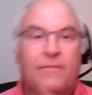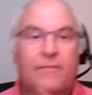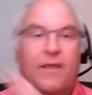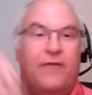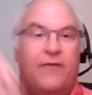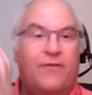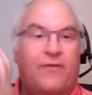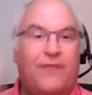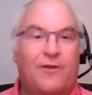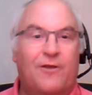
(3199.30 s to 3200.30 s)
It's a
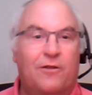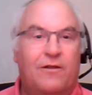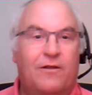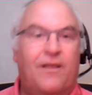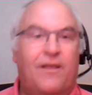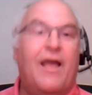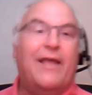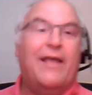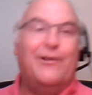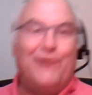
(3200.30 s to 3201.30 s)
single
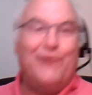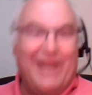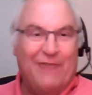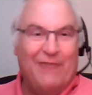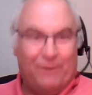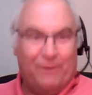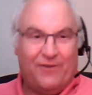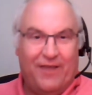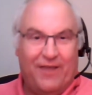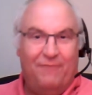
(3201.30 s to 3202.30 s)
grain
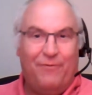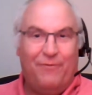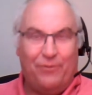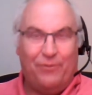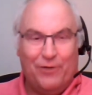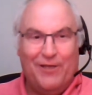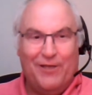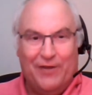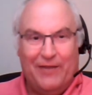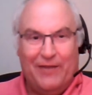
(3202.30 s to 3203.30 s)
whisky with the 3
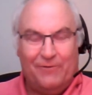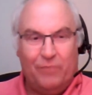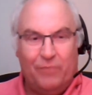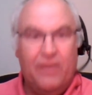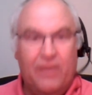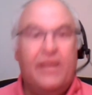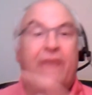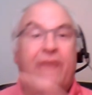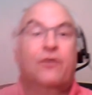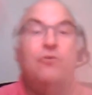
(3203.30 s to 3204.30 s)
grains.
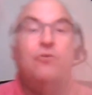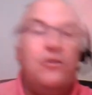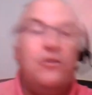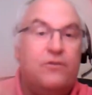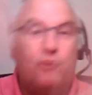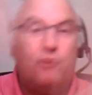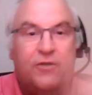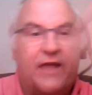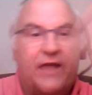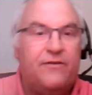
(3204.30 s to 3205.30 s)
It's a continuous
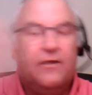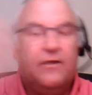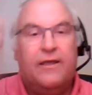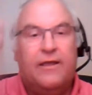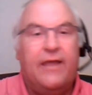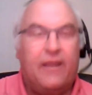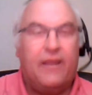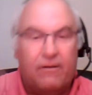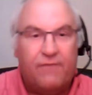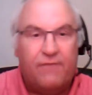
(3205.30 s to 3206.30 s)
process.
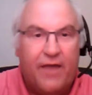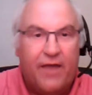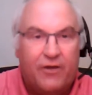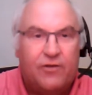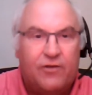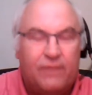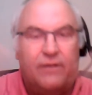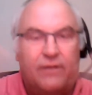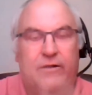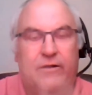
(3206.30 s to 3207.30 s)
I'll give the Irish
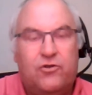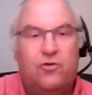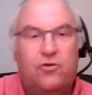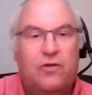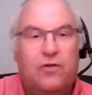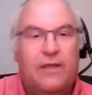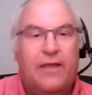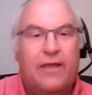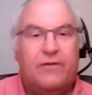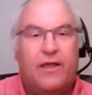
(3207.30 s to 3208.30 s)
their due.
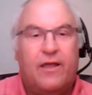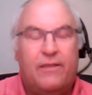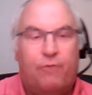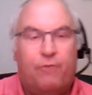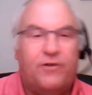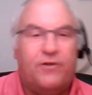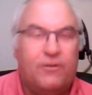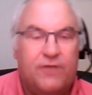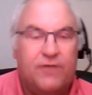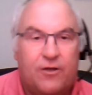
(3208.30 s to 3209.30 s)
It's the pot
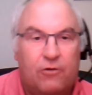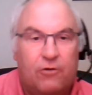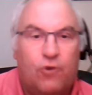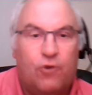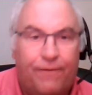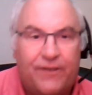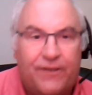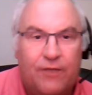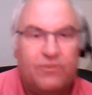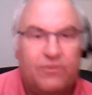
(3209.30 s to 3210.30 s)
stills there are called coffee
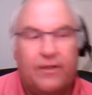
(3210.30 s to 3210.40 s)
stills.